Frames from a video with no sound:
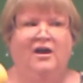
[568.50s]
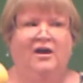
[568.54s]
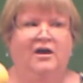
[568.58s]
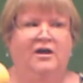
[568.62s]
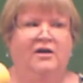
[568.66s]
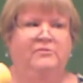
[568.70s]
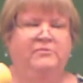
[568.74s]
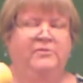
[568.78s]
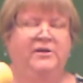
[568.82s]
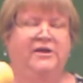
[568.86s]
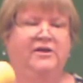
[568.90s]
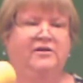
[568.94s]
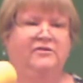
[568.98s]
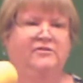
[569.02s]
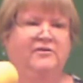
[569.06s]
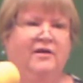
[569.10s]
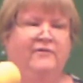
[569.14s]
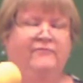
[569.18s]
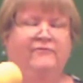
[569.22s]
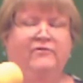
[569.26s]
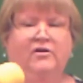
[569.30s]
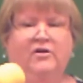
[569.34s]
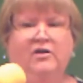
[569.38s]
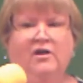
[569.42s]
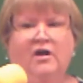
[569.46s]
because I'm
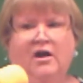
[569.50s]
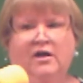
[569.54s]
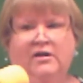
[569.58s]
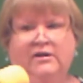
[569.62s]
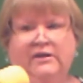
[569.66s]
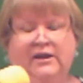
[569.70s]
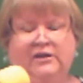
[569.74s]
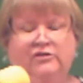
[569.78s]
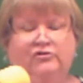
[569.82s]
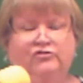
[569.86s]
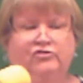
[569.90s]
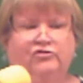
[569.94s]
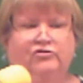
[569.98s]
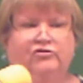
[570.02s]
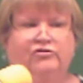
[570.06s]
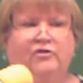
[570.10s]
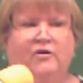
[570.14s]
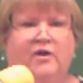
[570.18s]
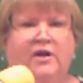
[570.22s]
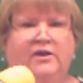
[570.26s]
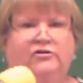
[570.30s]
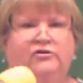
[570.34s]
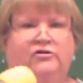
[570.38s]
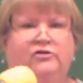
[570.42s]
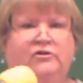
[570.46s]
very hot-natured. So
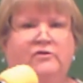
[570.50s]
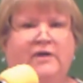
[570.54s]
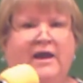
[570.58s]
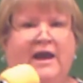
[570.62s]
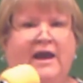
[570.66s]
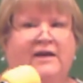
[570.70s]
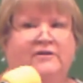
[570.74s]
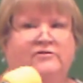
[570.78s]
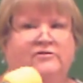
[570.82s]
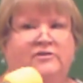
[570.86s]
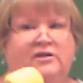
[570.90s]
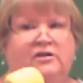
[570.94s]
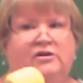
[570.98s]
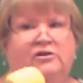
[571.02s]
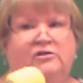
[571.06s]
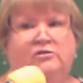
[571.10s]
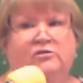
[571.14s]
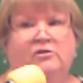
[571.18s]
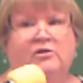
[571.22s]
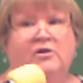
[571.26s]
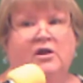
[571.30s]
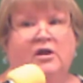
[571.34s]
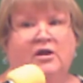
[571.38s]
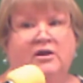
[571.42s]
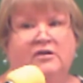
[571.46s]
I do ask that you
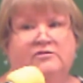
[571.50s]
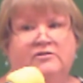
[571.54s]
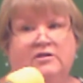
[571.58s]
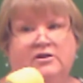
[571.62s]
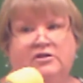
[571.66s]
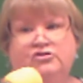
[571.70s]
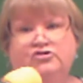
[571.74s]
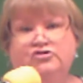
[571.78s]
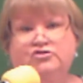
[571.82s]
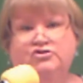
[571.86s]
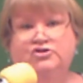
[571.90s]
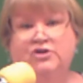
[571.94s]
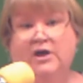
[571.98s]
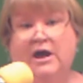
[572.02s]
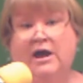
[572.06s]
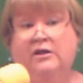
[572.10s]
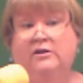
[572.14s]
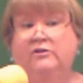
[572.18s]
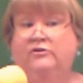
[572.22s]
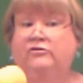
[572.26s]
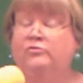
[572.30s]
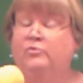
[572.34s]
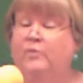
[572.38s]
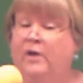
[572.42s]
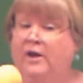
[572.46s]
send your child a
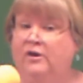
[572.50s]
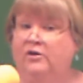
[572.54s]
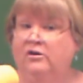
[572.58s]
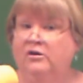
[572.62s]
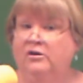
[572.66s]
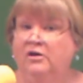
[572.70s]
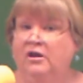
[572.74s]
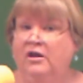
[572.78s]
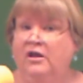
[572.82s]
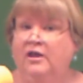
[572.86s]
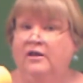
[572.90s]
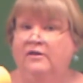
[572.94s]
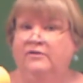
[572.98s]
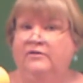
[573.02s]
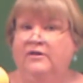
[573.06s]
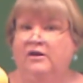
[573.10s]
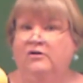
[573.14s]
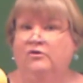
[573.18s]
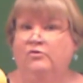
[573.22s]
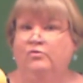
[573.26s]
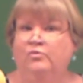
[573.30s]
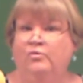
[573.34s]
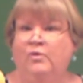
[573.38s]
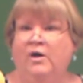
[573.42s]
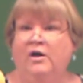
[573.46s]
sweater.
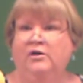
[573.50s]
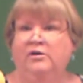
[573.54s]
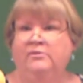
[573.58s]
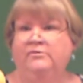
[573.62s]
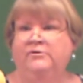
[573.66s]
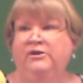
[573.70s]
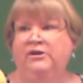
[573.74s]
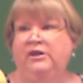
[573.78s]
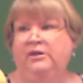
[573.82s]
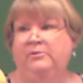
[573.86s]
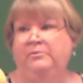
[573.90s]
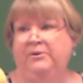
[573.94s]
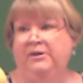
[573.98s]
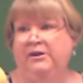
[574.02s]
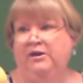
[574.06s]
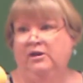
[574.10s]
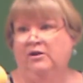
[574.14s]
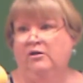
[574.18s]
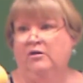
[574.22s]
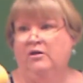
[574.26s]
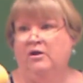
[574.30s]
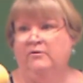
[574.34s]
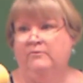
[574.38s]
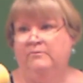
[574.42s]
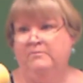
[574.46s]
They're welcome to keep it
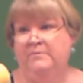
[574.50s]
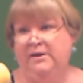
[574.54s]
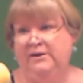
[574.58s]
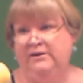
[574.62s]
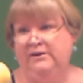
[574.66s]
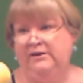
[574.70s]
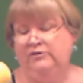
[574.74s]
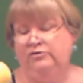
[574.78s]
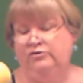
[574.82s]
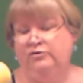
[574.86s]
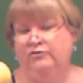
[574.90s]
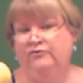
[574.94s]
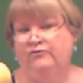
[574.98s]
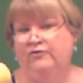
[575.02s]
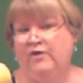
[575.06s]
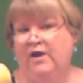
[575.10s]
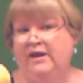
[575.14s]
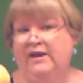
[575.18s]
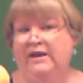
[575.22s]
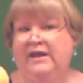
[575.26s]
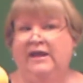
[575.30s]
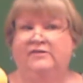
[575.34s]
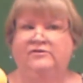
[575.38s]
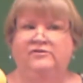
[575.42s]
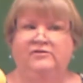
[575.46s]
here on Monday through
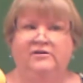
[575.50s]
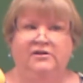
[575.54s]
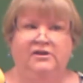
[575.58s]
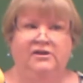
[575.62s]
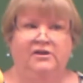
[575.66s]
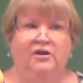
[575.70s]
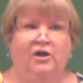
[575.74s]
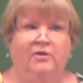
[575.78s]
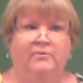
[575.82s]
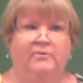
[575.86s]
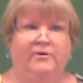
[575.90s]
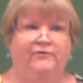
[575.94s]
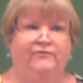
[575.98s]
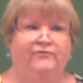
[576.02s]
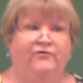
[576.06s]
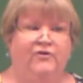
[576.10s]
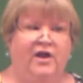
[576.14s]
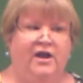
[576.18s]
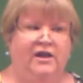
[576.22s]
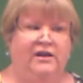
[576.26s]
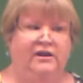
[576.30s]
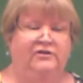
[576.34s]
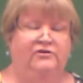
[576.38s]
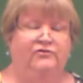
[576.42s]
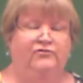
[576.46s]
Friday. I send it home on
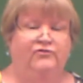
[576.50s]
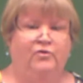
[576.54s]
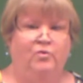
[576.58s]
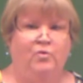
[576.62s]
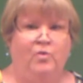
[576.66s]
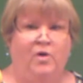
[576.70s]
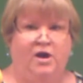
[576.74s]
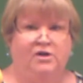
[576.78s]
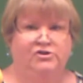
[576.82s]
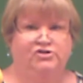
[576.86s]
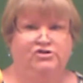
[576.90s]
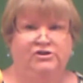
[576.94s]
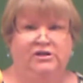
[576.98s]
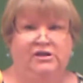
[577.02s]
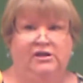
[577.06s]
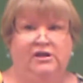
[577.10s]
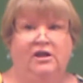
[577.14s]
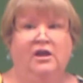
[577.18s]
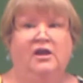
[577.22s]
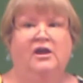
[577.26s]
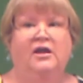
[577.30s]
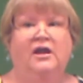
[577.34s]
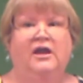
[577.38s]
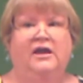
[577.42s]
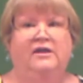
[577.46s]
Fridays for washing,
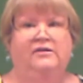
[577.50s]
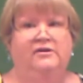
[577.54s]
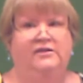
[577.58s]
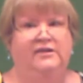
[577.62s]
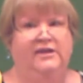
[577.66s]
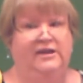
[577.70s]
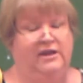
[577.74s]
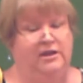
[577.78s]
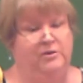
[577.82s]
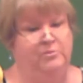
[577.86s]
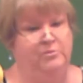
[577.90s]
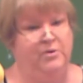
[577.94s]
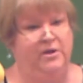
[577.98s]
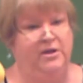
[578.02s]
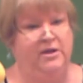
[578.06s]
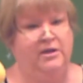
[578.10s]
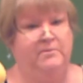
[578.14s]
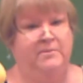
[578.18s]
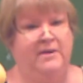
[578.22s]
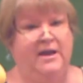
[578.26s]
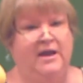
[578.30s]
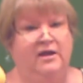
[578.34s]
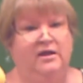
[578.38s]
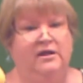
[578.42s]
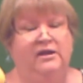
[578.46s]
and then they can bring it
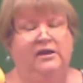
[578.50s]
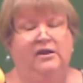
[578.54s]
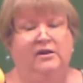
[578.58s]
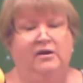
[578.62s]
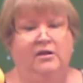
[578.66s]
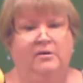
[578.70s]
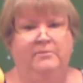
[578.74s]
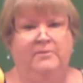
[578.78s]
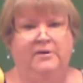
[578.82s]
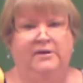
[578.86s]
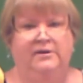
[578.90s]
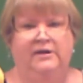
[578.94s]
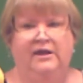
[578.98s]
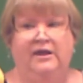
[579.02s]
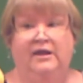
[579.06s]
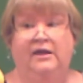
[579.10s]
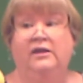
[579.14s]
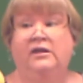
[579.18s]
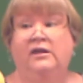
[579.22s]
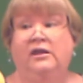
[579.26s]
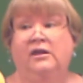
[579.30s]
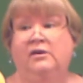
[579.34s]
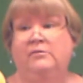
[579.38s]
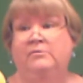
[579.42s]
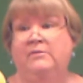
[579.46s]
back again on Monday.
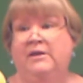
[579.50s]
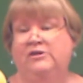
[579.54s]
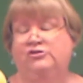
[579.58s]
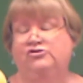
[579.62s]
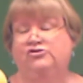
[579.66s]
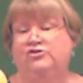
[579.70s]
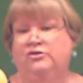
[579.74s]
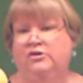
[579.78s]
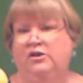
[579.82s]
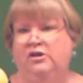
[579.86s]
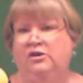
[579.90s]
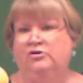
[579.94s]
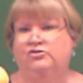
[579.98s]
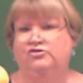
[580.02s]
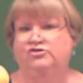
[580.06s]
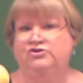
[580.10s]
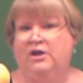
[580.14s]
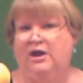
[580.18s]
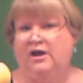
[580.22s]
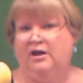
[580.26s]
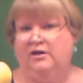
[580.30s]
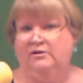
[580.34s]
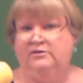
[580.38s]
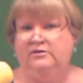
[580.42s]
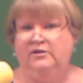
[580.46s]
Again, make sure that your
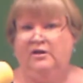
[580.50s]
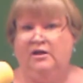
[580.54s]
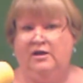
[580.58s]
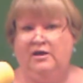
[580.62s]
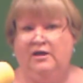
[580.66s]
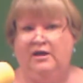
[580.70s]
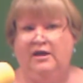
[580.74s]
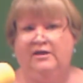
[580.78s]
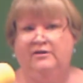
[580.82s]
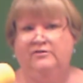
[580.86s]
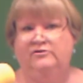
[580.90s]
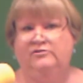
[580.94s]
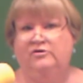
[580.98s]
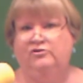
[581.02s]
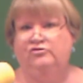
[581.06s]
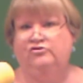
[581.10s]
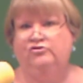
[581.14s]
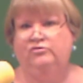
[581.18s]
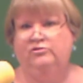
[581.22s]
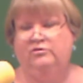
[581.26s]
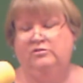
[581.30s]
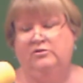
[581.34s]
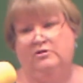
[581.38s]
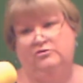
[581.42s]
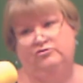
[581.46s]
child has
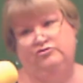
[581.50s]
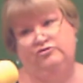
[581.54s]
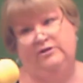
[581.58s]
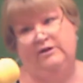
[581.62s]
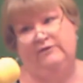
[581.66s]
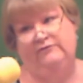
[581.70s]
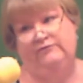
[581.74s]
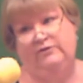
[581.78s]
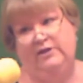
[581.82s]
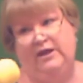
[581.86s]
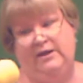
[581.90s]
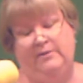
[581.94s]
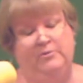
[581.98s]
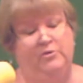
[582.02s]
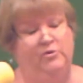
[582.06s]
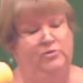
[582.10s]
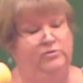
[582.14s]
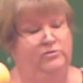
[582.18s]
their stuff labeled.